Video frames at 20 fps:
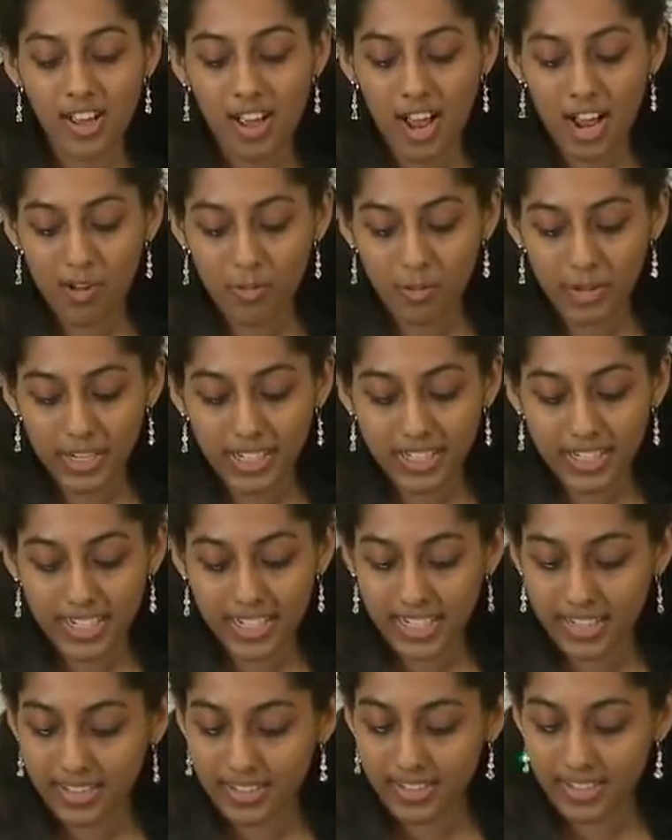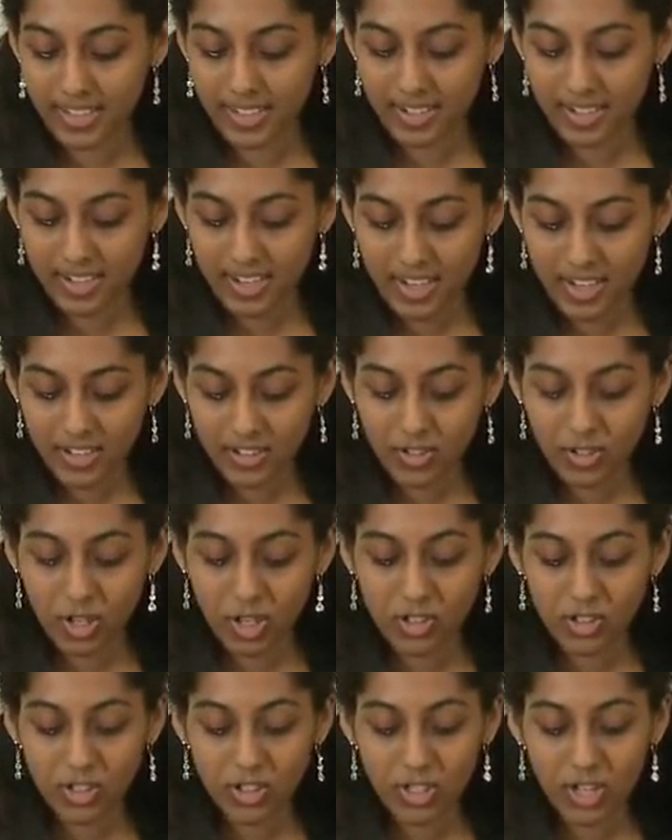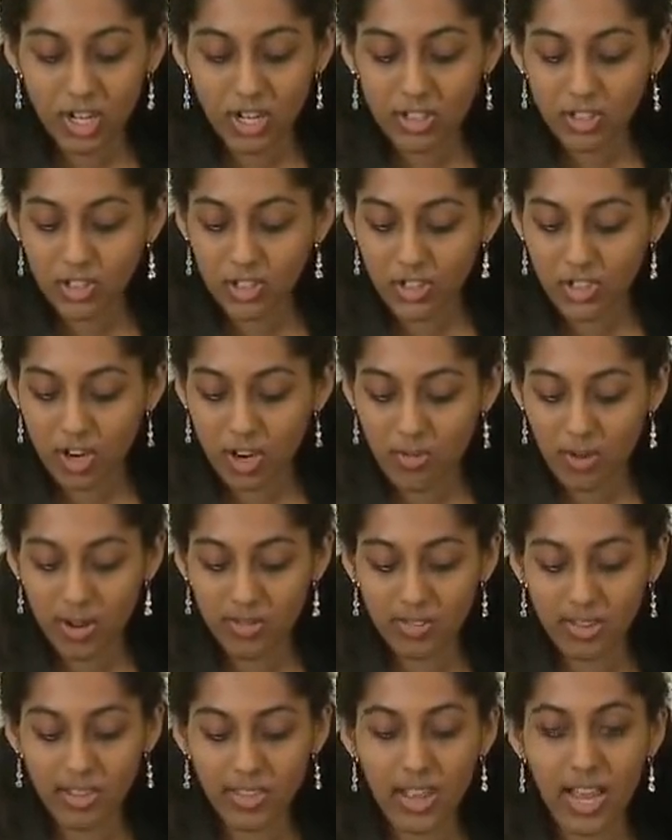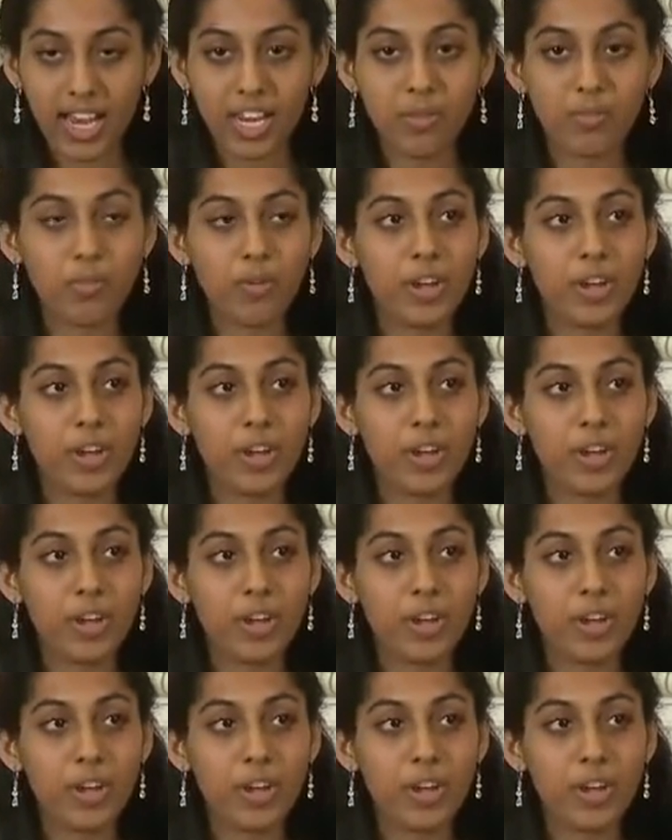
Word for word: I read Dickinson, structure culture around the line